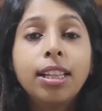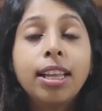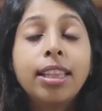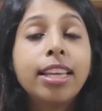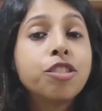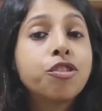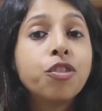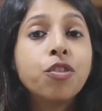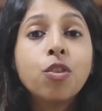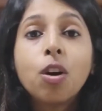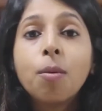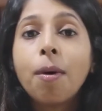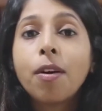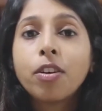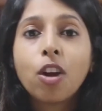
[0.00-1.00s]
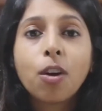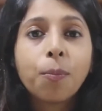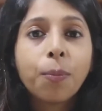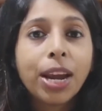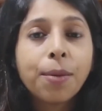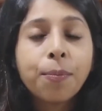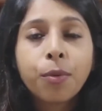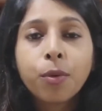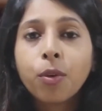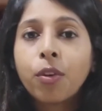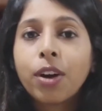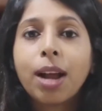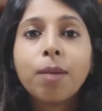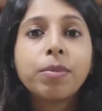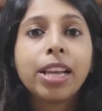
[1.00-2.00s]
then they should know about your paid
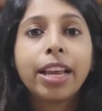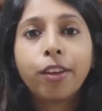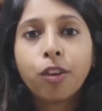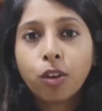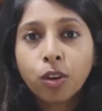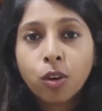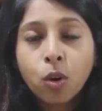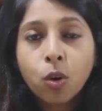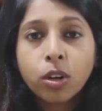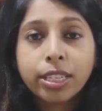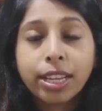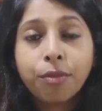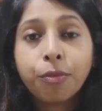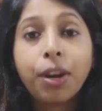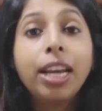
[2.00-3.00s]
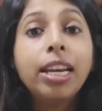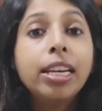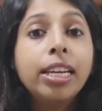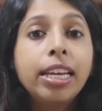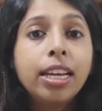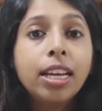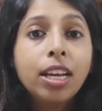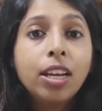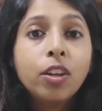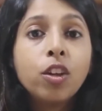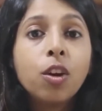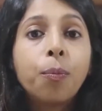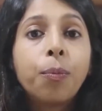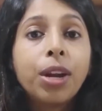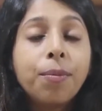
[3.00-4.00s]
programs like your course and finally
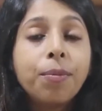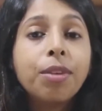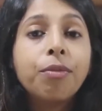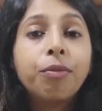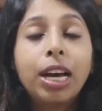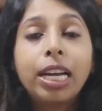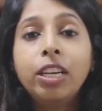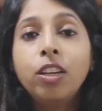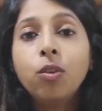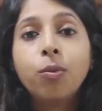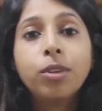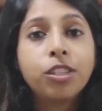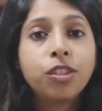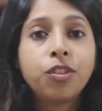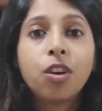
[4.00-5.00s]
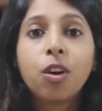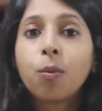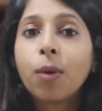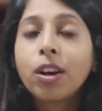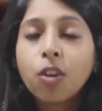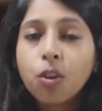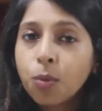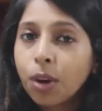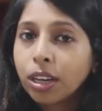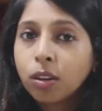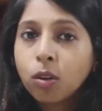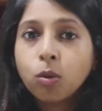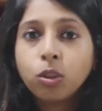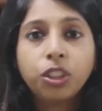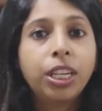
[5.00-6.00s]
your premium value which is your one-on-one
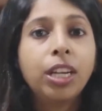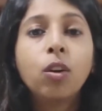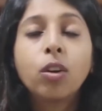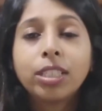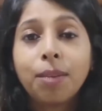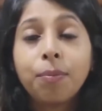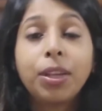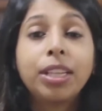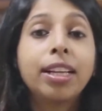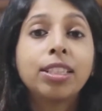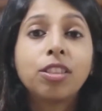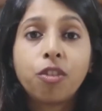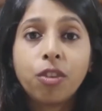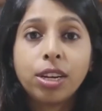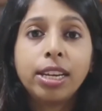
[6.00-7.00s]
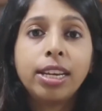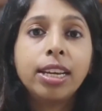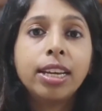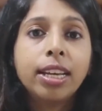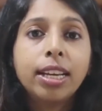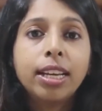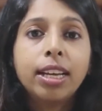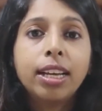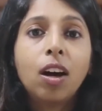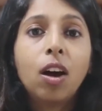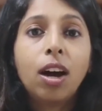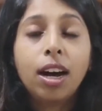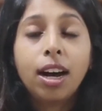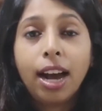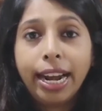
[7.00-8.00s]
coaching or something that's really
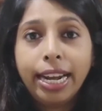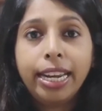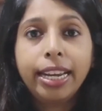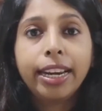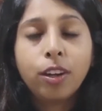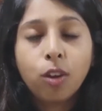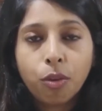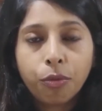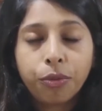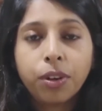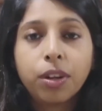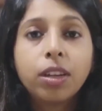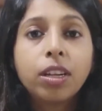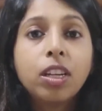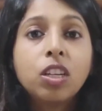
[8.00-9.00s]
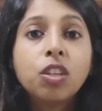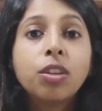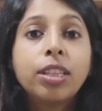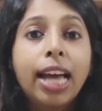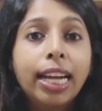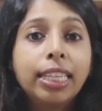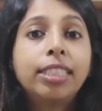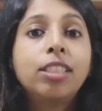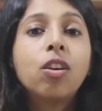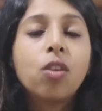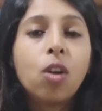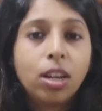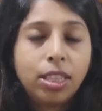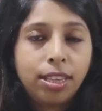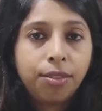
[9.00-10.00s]
a high ticket offer. So that's
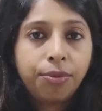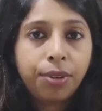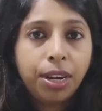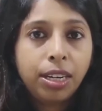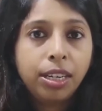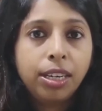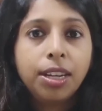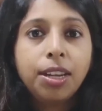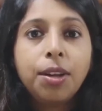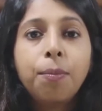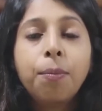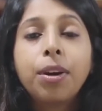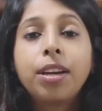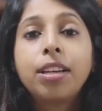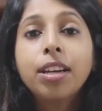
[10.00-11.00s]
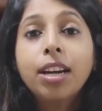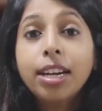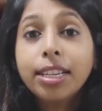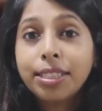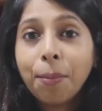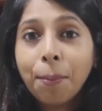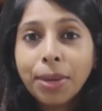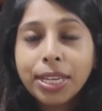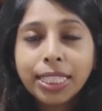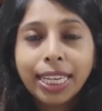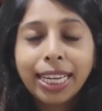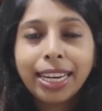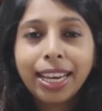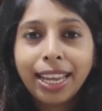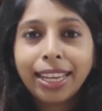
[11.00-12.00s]
your author funnel. But here is the
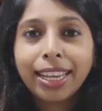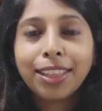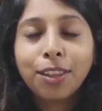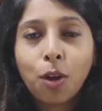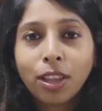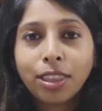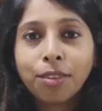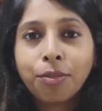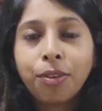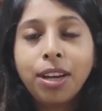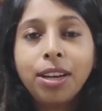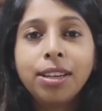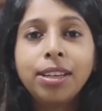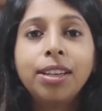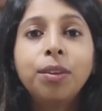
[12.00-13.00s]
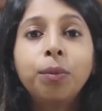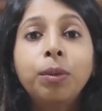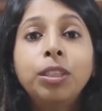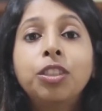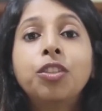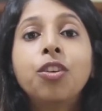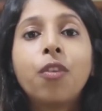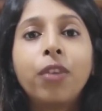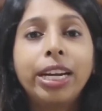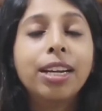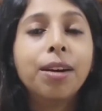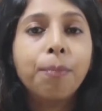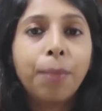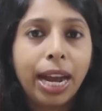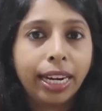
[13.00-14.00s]
missing link in the author funnel which is your
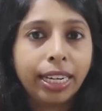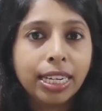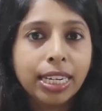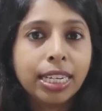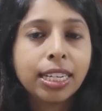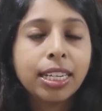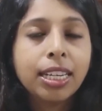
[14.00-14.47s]
reader magnet.